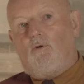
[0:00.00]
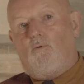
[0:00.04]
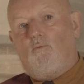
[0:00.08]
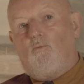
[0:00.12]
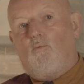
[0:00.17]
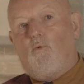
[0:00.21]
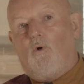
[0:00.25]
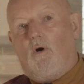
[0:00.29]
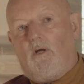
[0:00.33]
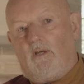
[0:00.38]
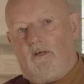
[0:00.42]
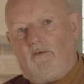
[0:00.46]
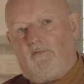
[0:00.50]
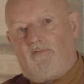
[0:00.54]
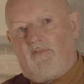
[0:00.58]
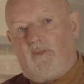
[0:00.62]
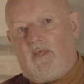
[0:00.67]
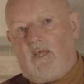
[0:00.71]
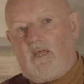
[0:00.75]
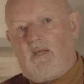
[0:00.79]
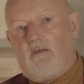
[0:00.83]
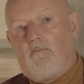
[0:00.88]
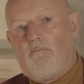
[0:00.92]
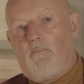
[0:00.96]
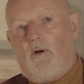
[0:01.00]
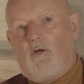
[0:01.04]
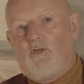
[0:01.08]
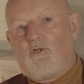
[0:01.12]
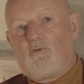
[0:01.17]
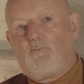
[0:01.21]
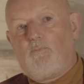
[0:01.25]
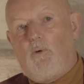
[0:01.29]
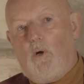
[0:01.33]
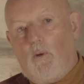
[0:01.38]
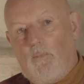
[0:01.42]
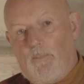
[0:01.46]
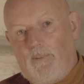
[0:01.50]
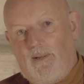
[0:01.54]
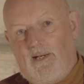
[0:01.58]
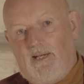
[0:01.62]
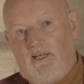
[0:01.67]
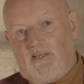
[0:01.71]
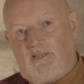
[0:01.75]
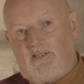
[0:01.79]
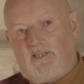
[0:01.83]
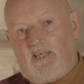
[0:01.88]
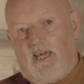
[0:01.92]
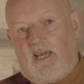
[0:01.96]
one of the most
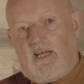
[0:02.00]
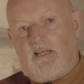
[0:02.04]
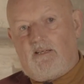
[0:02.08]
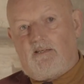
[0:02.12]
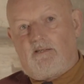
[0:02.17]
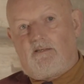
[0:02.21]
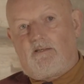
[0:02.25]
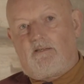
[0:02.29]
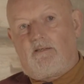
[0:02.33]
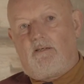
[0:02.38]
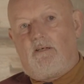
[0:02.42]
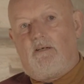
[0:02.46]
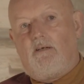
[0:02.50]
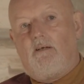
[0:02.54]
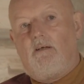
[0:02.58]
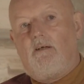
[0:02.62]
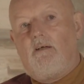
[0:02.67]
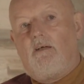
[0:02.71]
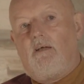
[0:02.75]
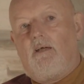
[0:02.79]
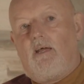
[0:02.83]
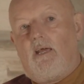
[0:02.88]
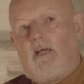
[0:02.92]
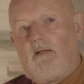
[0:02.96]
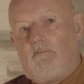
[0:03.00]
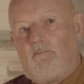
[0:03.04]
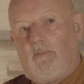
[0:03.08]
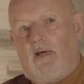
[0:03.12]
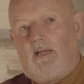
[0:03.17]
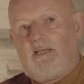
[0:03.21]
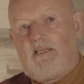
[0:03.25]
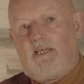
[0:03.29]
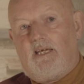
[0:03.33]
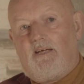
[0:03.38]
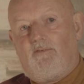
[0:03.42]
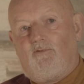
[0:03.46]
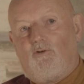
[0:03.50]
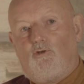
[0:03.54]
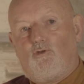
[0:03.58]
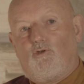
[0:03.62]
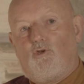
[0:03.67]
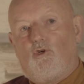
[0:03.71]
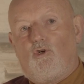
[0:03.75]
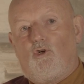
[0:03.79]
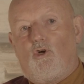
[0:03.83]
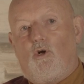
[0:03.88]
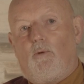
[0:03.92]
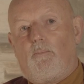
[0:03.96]
popular saints in medieval
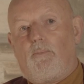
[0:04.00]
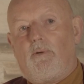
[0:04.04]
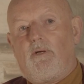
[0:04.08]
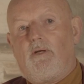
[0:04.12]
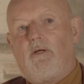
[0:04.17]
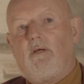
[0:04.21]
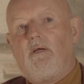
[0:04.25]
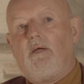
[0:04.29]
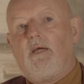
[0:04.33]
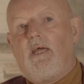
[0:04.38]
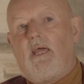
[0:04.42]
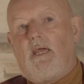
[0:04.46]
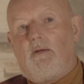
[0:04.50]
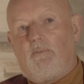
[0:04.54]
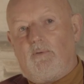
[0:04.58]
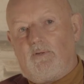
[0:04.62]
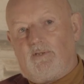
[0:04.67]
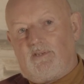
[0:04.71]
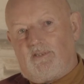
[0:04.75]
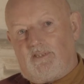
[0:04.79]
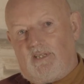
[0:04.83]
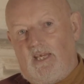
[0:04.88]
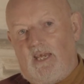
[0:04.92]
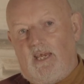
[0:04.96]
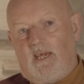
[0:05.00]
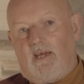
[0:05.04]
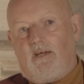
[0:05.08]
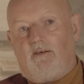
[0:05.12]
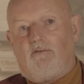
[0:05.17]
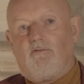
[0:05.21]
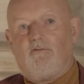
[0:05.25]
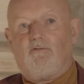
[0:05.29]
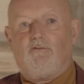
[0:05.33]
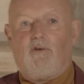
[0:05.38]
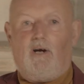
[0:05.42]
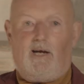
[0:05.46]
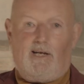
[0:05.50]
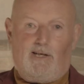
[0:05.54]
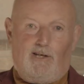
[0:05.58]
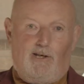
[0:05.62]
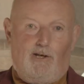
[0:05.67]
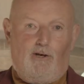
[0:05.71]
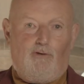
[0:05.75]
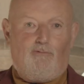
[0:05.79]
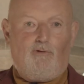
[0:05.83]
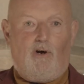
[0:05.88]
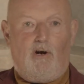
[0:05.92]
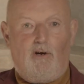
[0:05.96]
Europe. He was seen, rightly
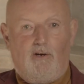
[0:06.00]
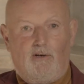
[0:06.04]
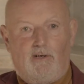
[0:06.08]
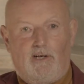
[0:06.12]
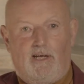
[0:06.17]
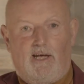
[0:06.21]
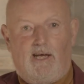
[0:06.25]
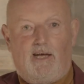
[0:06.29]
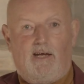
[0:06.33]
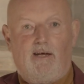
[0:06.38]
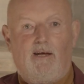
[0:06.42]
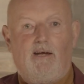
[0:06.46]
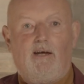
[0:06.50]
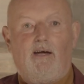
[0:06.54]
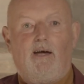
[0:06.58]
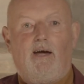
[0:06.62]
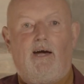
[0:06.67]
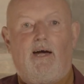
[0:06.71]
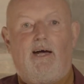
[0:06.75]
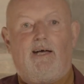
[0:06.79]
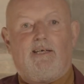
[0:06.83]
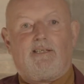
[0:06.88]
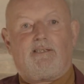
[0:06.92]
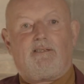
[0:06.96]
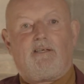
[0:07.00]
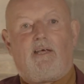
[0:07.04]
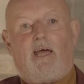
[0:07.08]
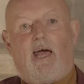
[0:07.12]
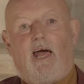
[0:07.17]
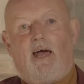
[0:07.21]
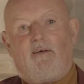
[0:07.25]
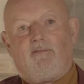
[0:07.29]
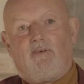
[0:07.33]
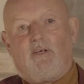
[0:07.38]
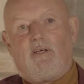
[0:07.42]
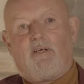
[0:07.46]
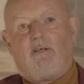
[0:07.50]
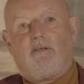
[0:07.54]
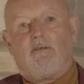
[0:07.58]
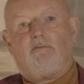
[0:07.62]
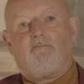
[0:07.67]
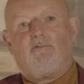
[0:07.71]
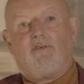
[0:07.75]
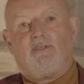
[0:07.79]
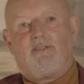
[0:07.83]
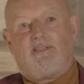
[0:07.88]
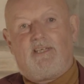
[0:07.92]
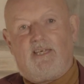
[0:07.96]
or wrongly, as having
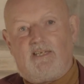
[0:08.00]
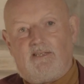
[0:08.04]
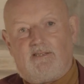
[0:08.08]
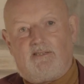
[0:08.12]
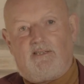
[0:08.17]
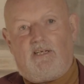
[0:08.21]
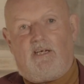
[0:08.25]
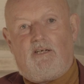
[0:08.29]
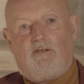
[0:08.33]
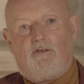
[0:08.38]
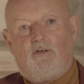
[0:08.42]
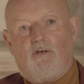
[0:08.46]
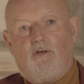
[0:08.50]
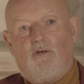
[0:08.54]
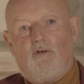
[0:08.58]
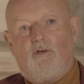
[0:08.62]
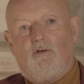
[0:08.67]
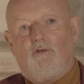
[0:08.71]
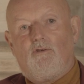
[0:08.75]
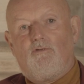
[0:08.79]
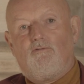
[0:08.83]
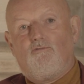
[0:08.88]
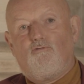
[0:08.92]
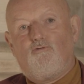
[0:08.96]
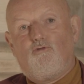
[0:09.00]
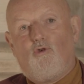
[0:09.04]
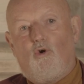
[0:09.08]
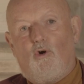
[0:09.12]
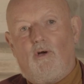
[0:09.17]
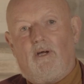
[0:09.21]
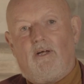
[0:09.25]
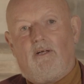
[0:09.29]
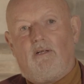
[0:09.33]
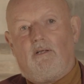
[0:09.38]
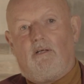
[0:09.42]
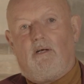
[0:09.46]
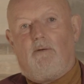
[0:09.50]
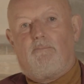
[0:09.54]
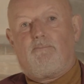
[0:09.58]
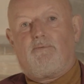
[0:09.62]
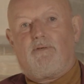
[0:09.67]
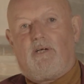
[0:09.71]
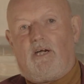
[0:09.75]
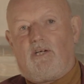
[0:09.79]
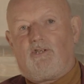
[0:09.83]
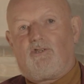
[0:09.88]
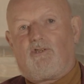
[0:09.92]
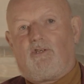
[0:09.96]
resisted royal
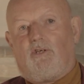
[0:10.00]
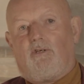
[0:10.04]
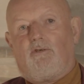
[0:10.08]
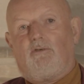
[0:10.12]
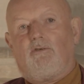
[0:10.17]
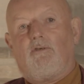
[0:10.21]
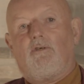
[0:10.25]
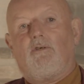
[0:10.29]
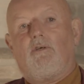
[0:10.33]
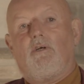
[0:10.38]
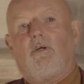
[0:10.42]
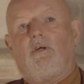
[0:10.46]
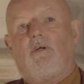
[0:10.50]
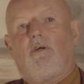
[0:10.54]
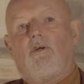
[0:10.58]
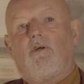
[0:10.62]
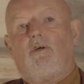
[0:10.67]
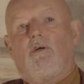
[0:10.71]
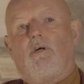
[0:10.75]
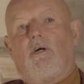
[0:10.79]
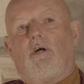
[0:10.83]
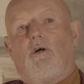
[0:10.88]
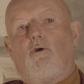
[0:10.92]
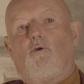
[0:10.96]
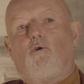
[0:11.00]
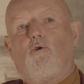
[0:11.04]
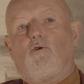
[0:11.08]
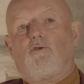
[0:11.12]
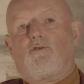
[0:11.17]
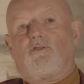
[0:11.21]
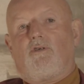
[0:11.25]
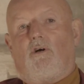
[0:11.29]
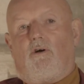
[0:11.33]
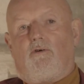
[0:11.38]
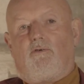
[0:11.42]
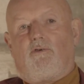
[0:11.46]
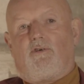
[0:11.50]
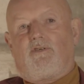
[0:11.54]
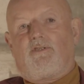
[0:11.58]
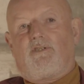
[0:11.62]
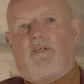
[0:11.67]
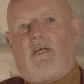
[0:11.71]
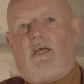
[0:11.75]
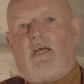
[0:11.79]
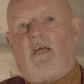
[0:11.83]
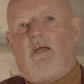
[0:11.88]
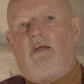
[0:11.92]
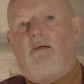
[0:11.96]
oppression,
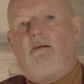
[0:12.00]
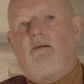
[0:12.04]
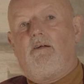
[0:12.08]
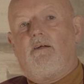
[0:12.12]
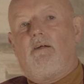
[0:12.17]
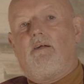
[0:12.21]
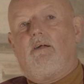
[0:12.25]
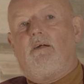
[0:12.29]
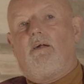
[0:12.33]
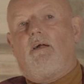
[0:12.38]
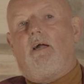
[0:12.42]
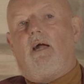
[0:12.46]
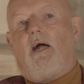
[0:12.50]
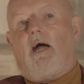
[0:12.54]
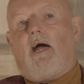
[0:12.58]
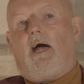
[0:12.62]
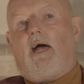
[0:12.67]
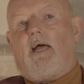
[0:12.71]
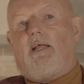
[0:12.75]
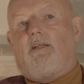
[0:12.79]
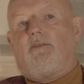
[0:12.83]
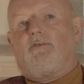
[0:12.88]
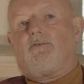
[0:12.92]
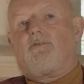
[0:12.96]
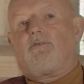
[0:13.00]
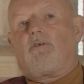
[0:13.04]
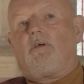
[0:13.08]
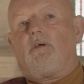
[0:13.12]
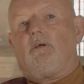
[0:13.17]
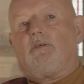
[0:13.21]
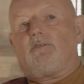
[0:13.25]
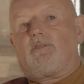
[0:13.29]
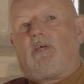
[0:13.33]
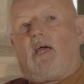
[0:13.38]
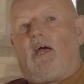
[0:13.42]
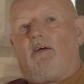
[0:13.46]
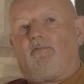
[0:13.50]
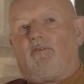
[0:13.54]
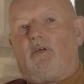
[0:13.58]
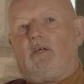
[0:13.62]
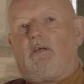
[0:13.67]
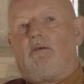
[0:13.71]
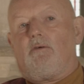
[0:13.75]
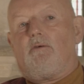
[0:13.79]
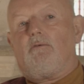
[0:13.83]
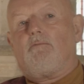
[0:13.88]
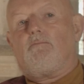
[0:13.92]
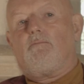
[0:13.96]
autocracy, and as
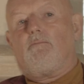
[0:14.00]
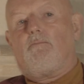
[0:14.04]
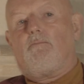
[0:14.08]
having